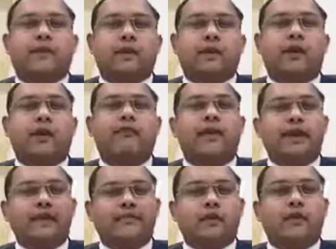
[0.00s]
work of
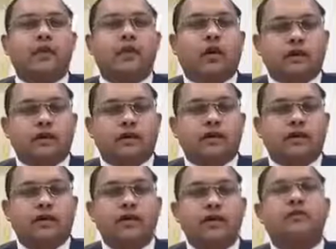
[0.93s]
lesser known
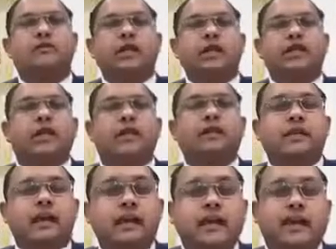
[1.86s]
authors, especially
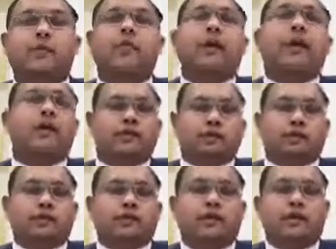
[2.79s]
the debutant
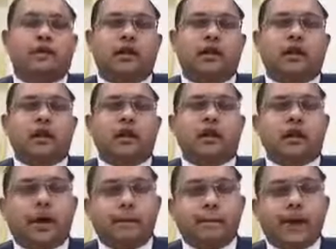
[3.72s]
authors.
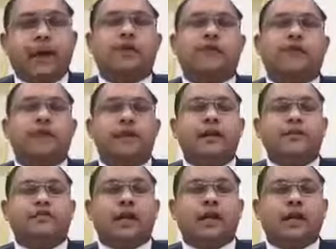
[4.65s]
Come back to
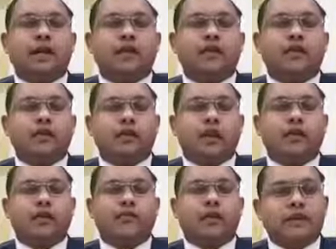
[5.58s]
frontlist.in
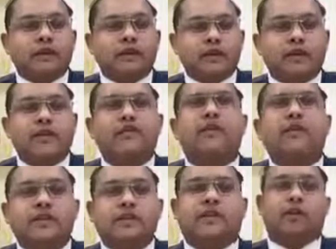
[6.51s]
tomorrow for the results of
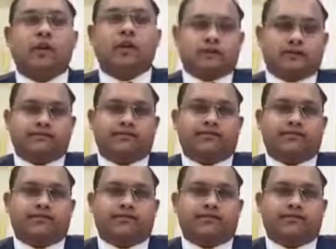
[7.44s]
these awards.